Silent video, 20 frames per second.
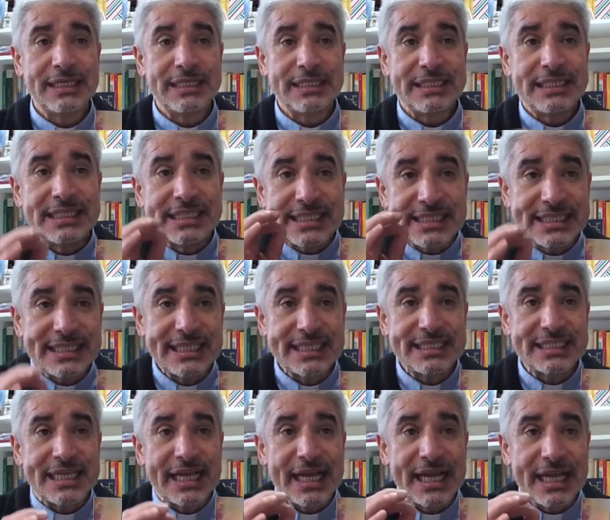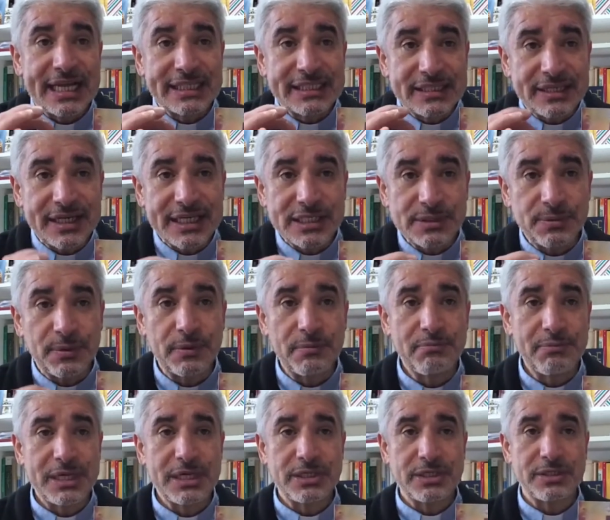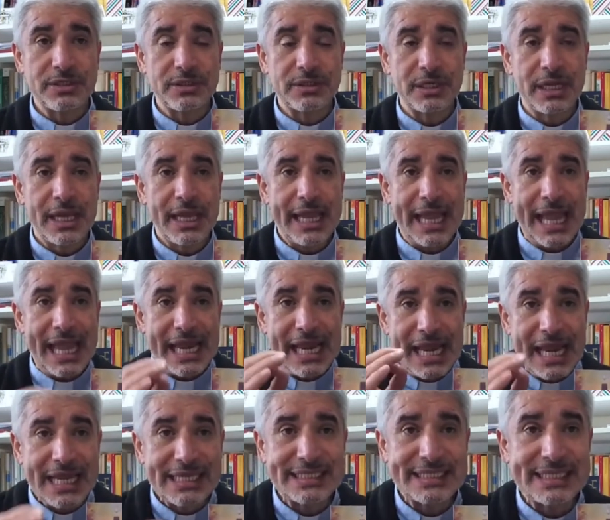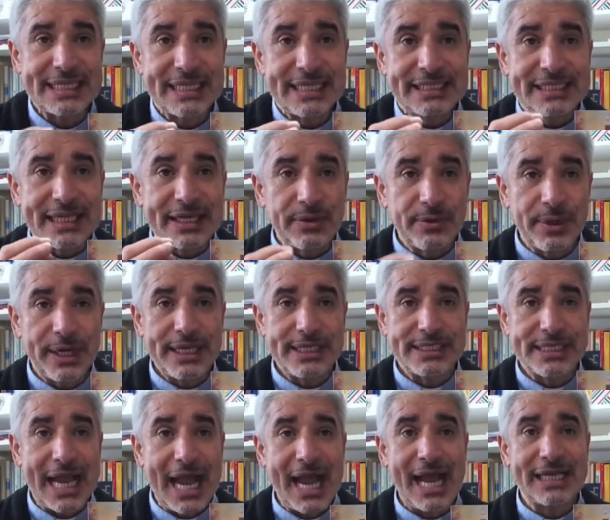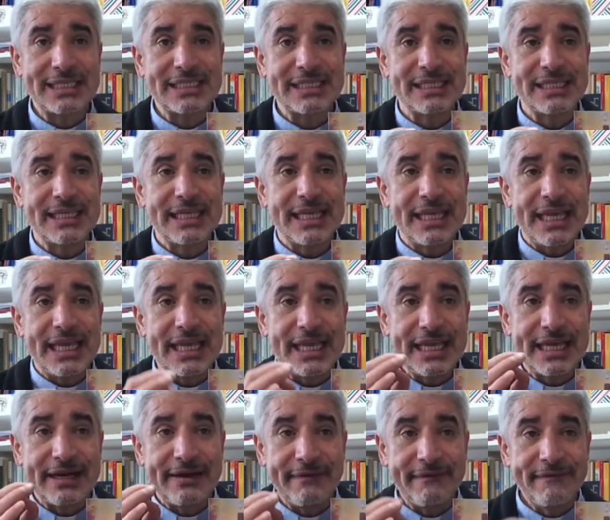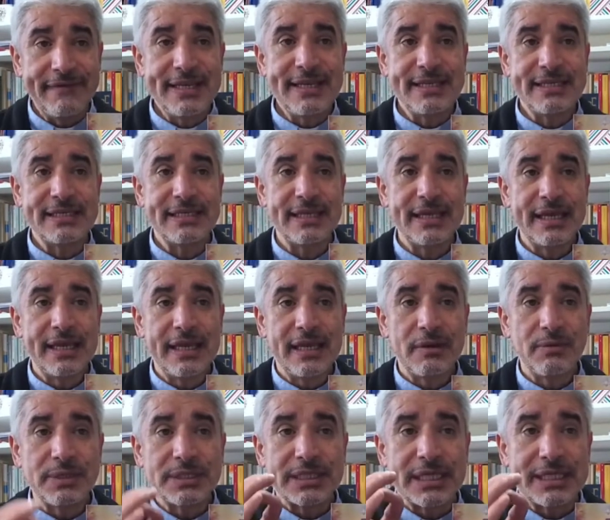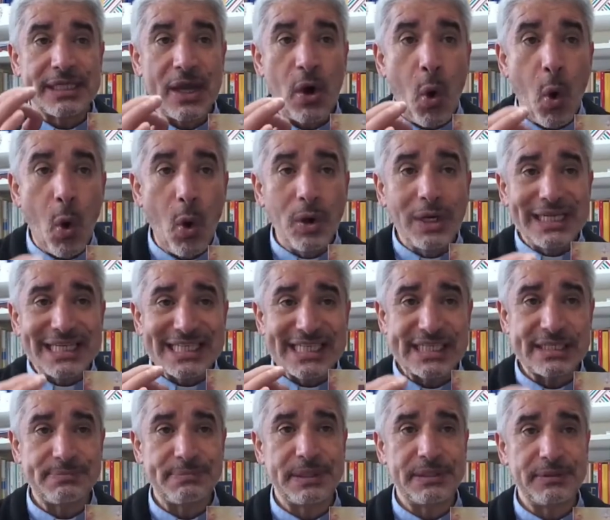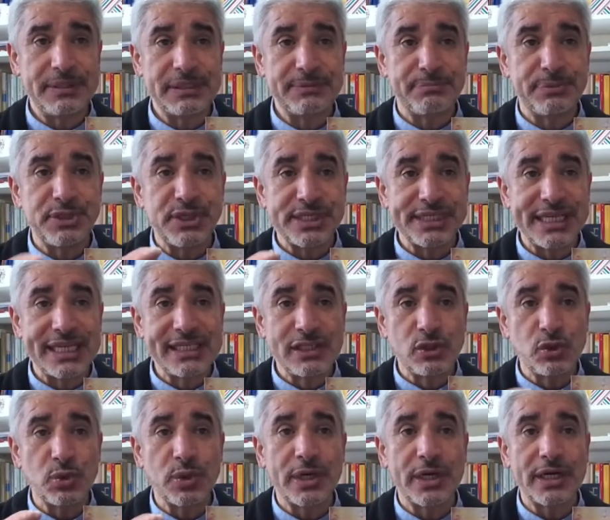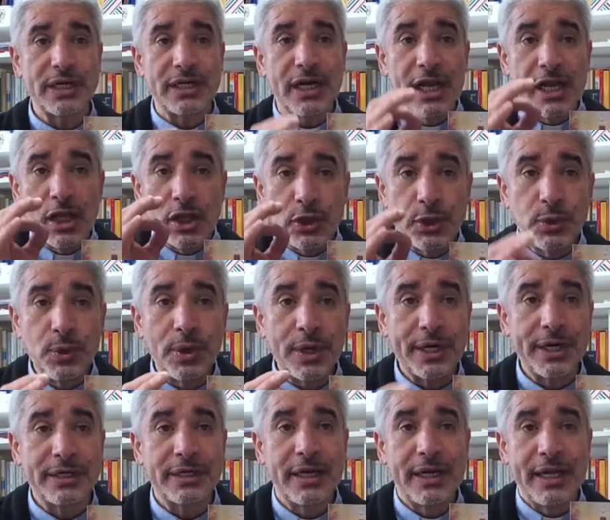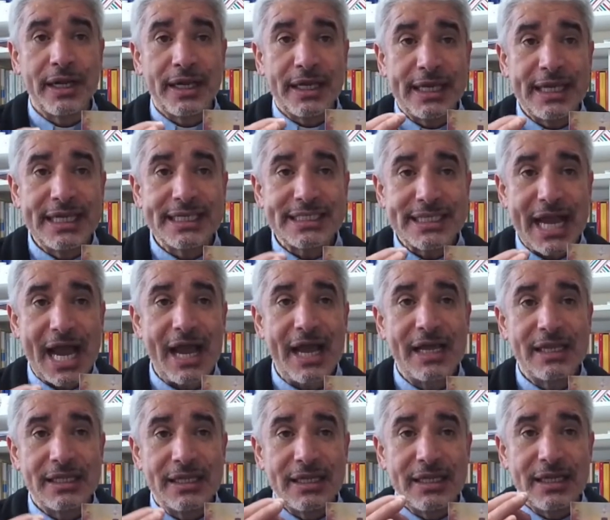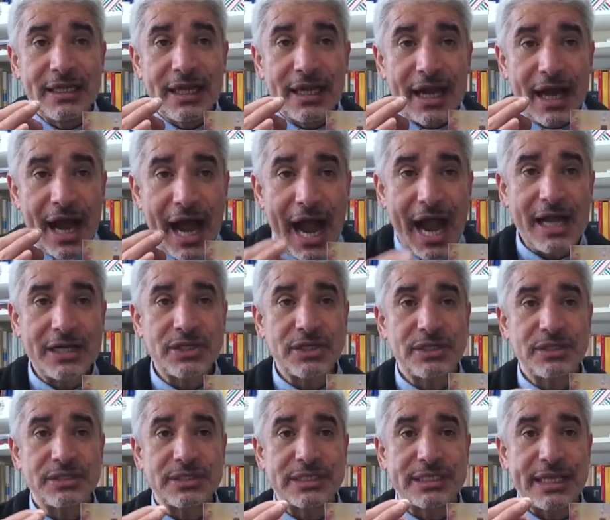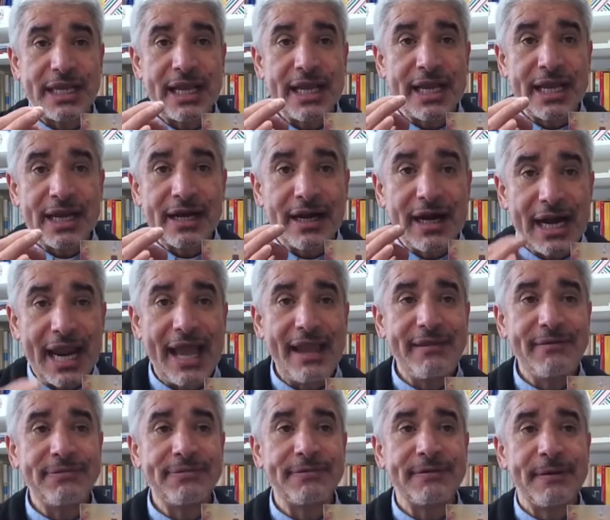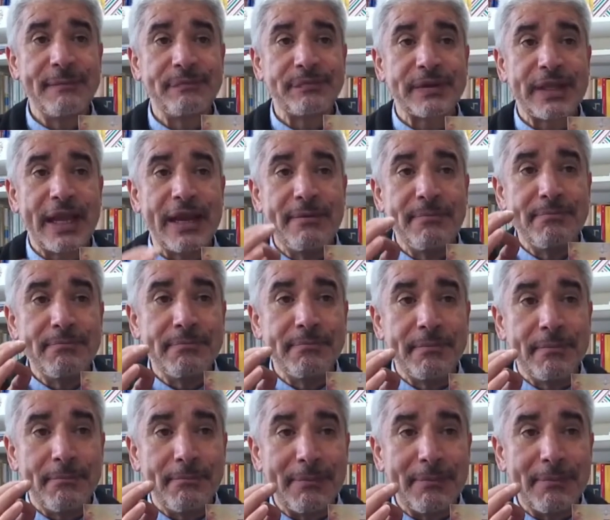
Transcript: she seeks her transformation and lets the grace act in her being, which the Holy Spirit present to her through his actions and her life and